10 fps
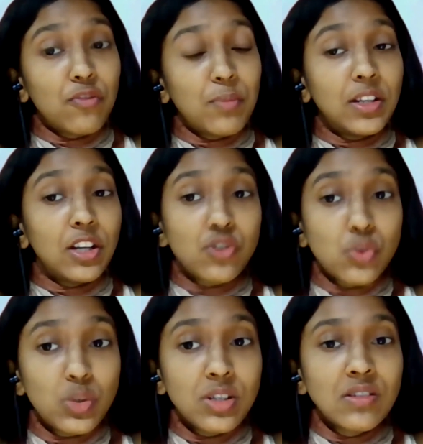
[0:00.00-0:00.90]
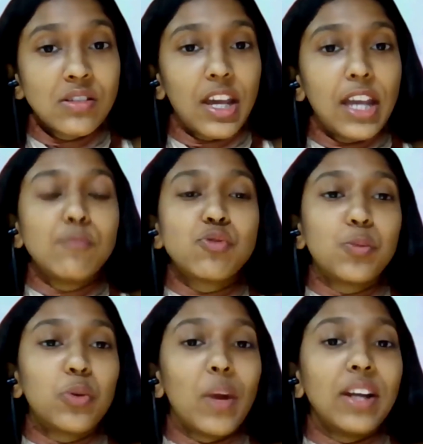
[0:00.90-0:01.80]
of media students, aims
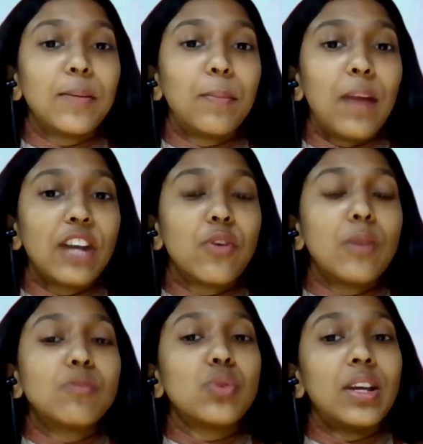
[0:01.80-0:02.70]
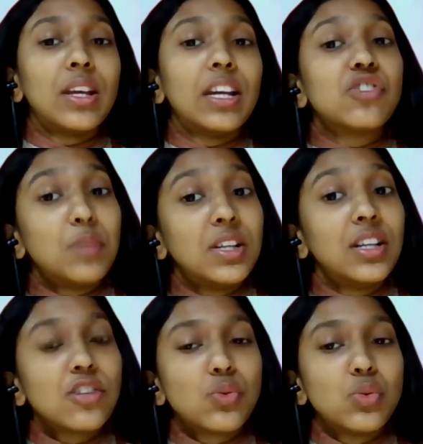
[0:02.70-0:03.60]
to provide a platform to engage
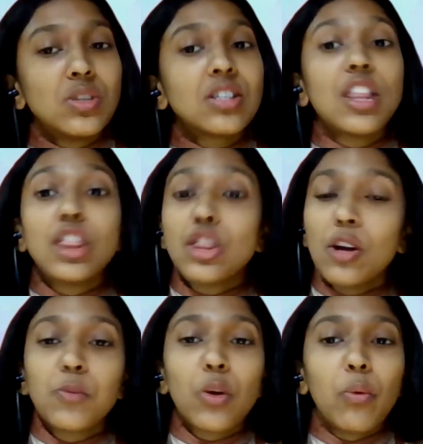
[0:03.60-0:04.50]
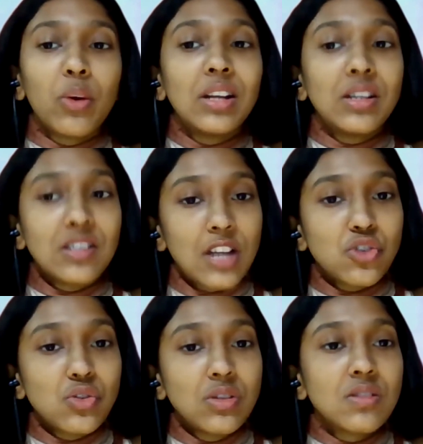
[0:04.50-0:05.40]
media students in thought-provoking
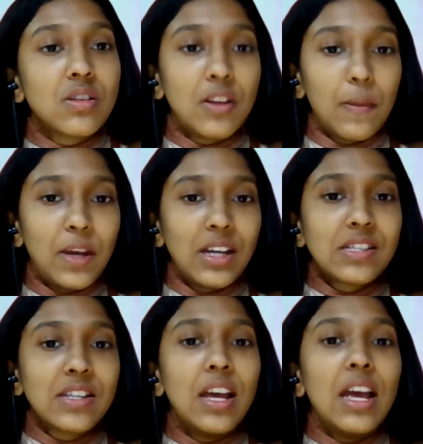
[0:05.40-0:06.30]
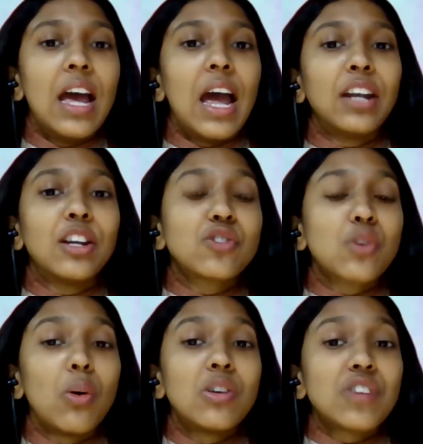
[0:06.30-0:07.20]
discussions, debates, and
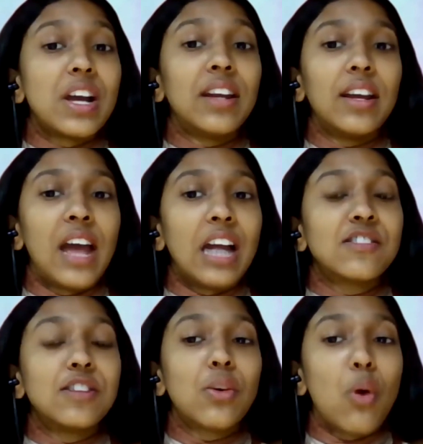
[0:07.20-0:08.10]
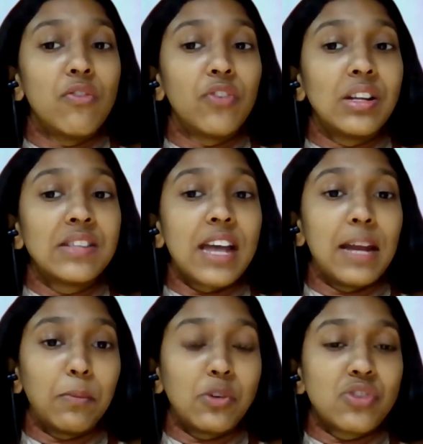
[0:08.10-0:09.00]
discourse and enhance their confidence
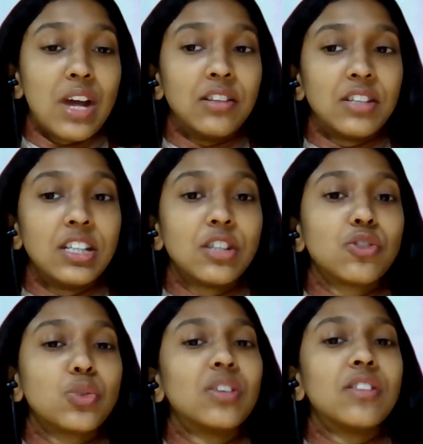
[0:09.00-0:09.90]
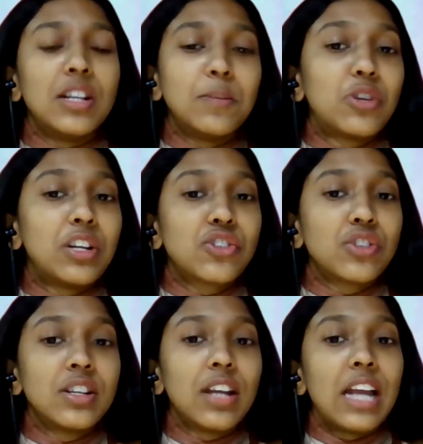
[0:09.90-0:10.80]
and personality through the
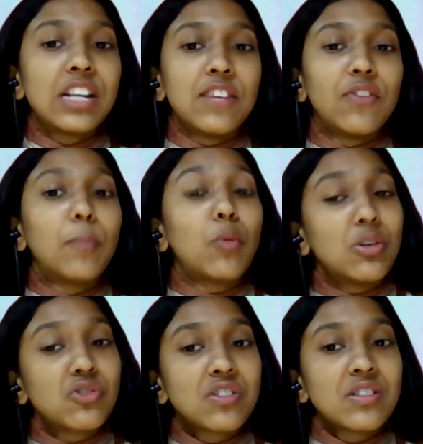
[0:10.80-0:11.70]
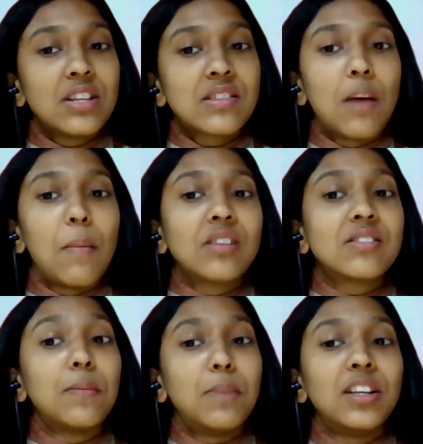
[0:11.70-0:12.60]
deliberation and develop consciousness
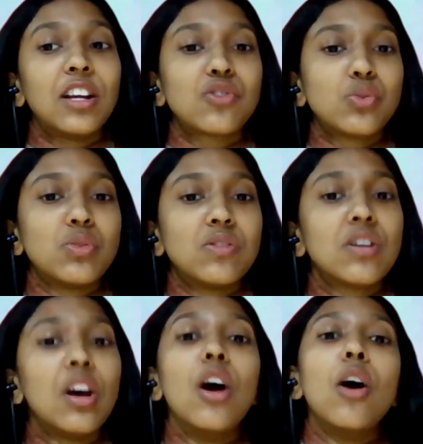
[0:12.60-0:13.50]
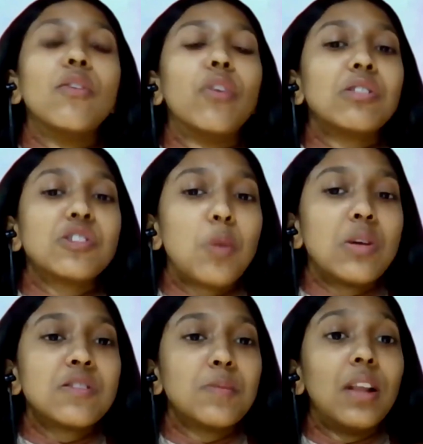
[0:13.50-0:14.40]
amongst the media students for
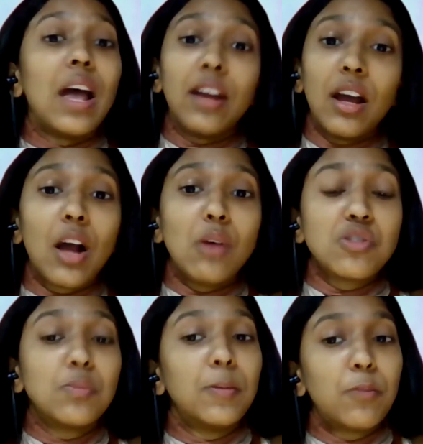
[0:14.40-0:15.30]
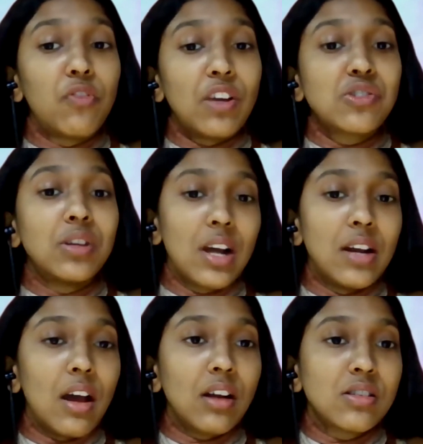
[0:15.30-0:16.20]
responsible and accountable professional
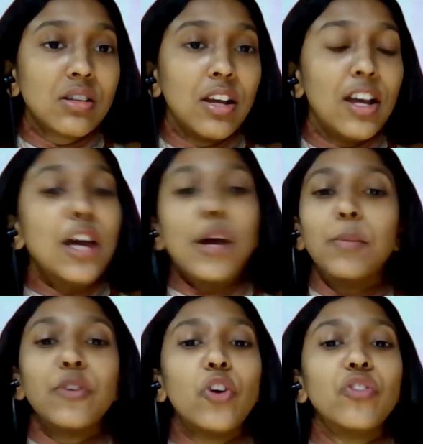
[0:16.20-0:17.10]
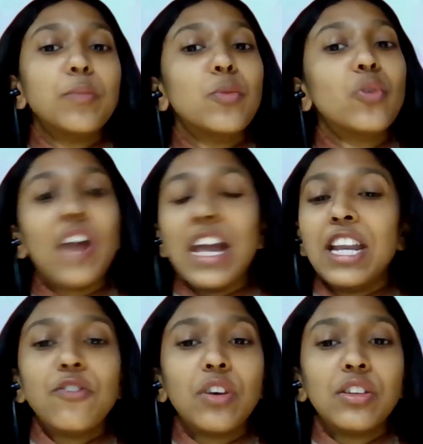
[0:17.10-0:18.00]
conduct. Before we move
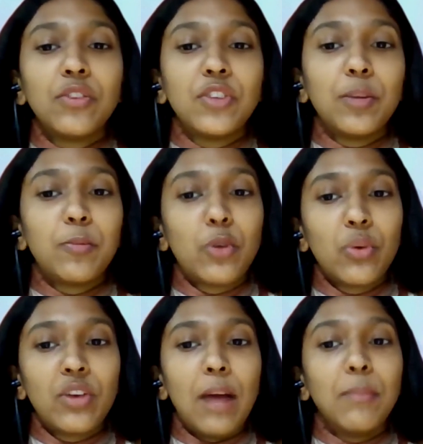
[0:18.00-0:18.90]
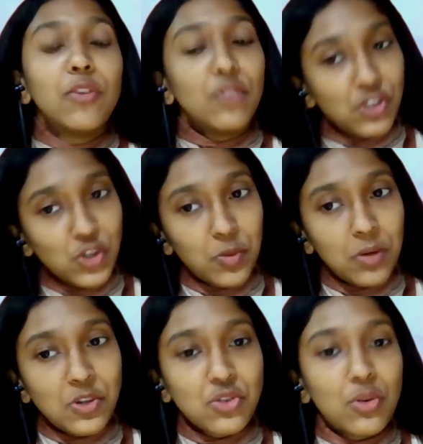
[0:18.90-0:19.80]
any further with the program, with due
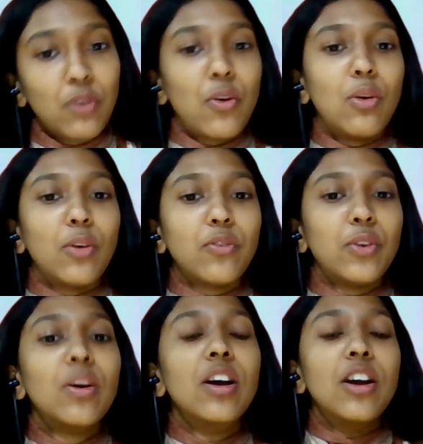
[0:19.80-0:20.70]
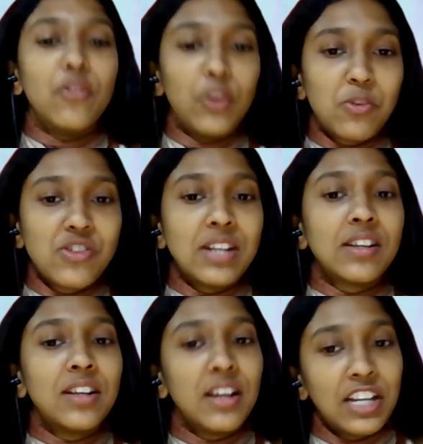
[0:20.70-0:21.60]
permission of all of you, we're
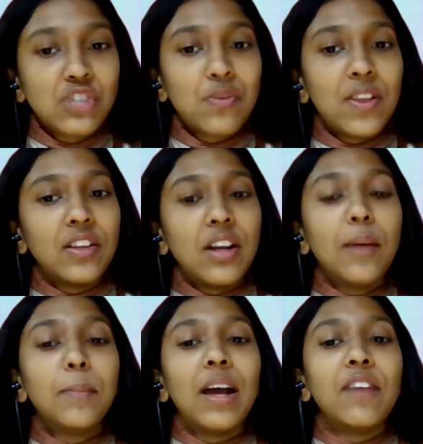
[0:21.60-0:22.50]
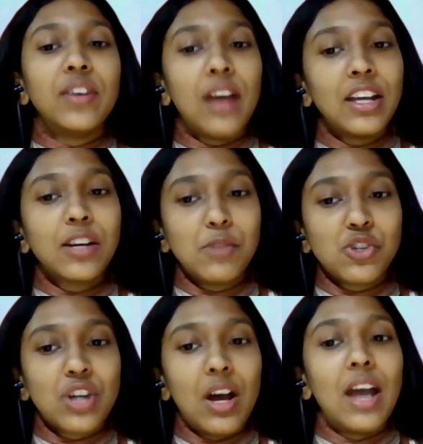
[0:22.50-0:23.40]
presenting Ganesh Vandana by Vinayak
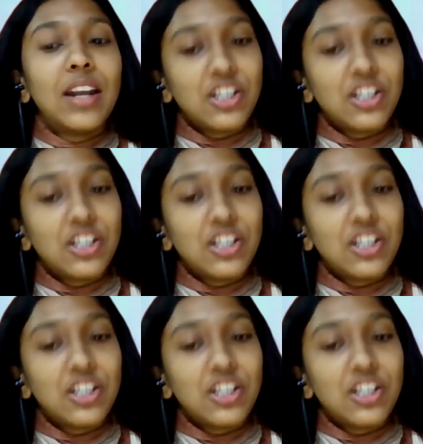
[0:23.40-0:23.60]
Mishra and